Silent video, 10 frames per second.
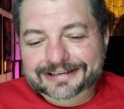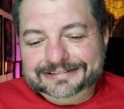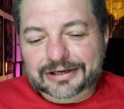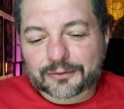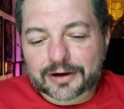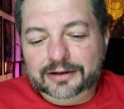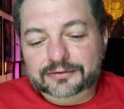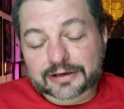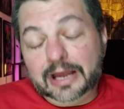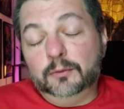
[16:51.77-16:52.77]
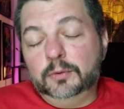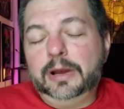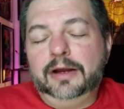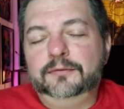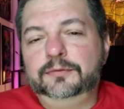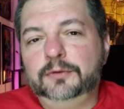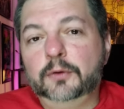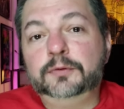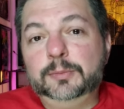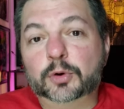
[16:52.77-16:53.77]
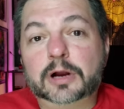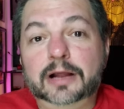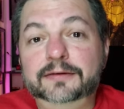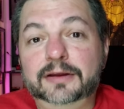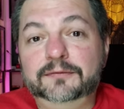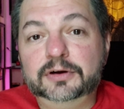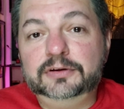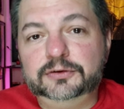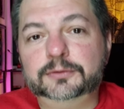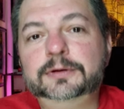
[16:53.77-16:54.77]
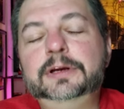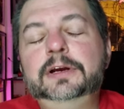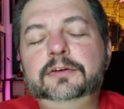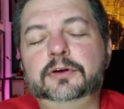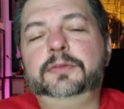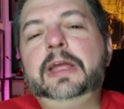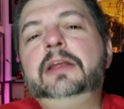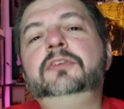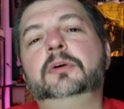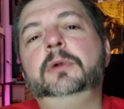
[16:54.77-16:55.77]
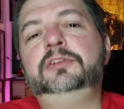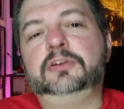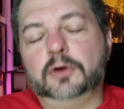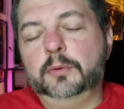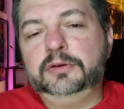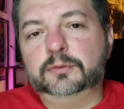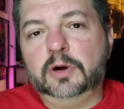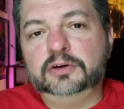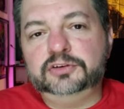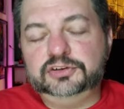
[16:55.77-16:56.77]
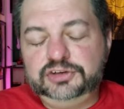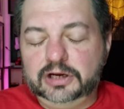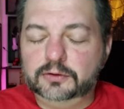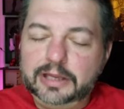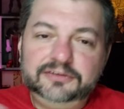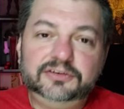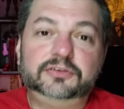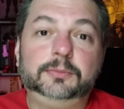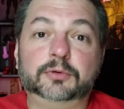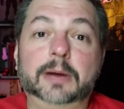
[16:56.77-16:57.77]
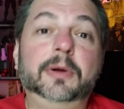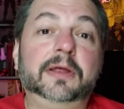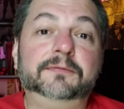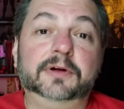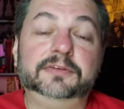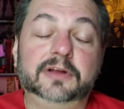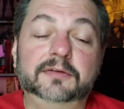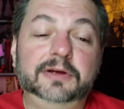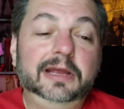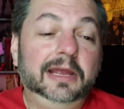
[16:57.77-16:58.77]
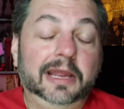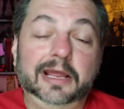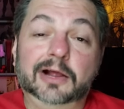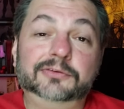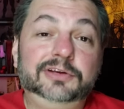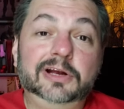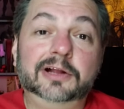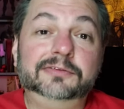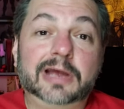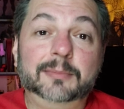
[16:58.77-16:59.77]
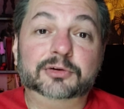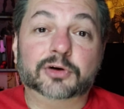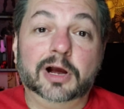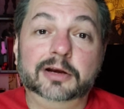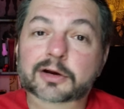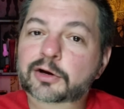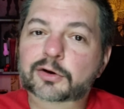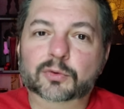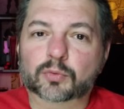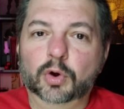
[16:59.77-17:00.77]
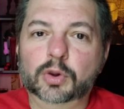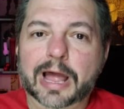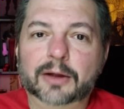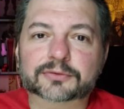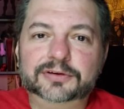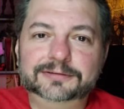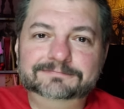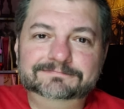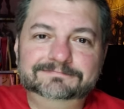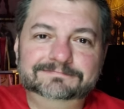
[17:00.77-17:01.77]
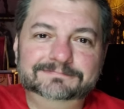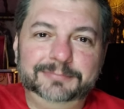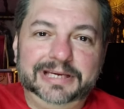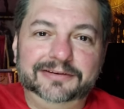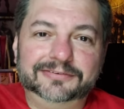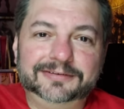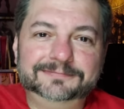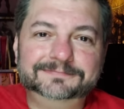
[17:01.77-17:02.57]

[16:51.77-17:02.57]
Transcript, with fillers: So, uh, so yeah, we'll have hopefully more content very soon. So thank you so much, as always, for watching this channel. Like, share, subscribe, all that fun stuff, and I'll see you on Cybertron. Roll out. Peace.